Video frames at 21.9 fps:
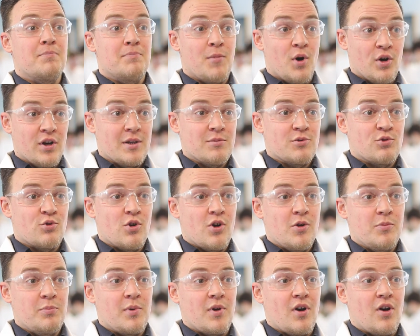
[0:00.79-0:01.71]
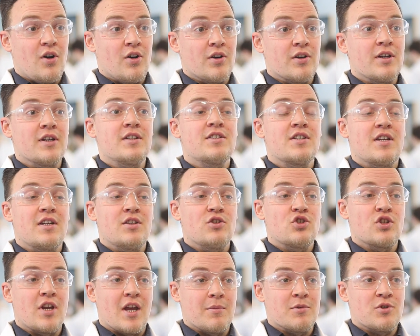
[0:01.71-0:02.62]
My name's Rob. I
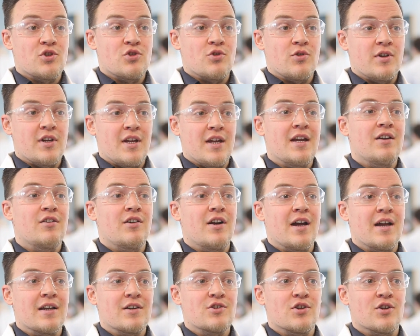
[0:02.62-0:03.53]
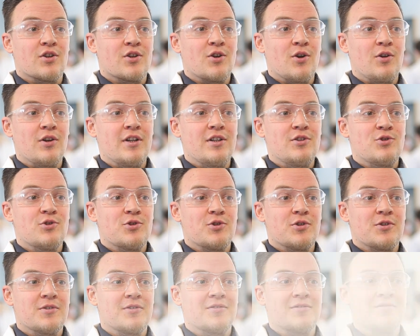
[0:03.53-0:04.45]
teach chemistry here at Exeter
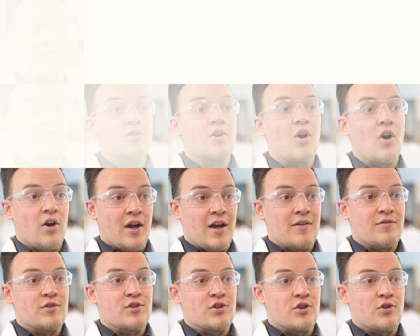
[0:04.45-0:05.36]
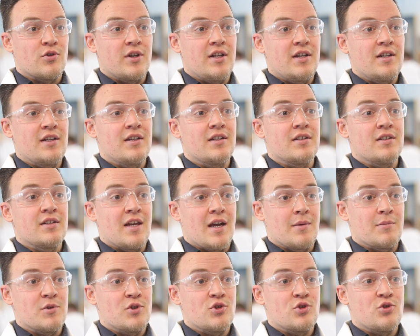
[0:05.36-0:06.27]
College. I have a degree in
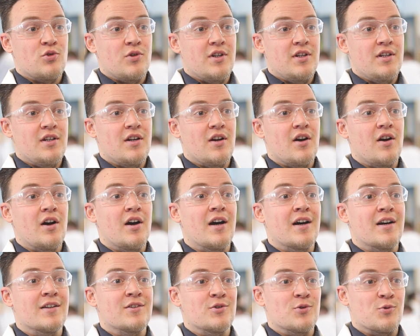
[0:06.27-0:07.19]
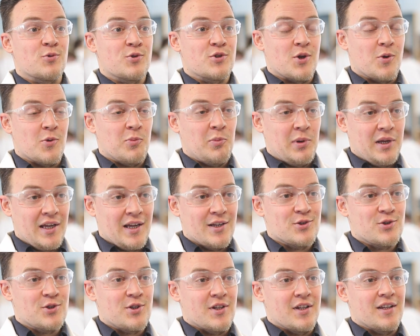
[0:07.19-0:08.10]
chemistry and also a
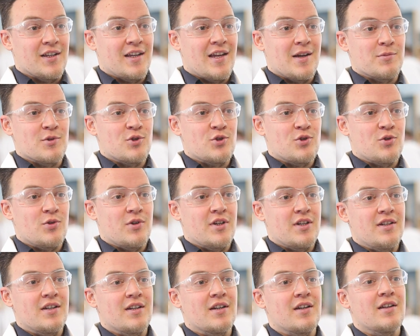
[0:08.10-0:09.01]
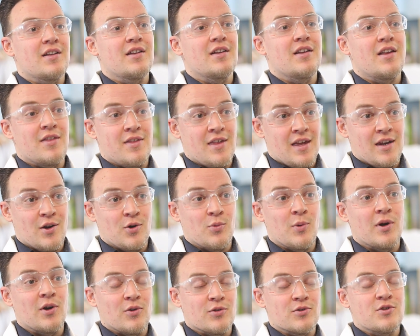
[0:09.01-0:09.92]
PhD in chemistry, and then I
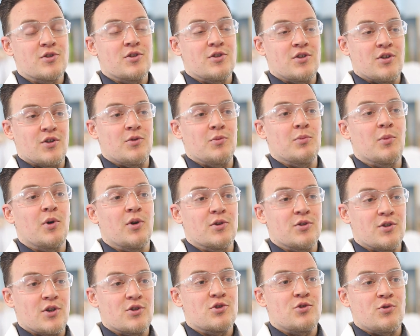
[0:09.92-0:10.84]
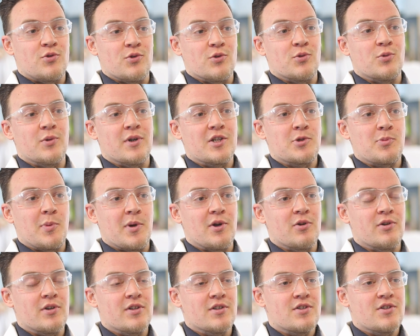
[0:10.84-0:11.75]
went on to do my industrial
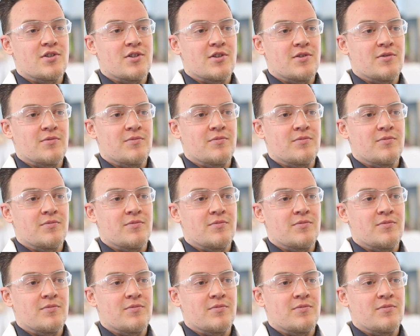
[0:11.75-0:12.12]
experience.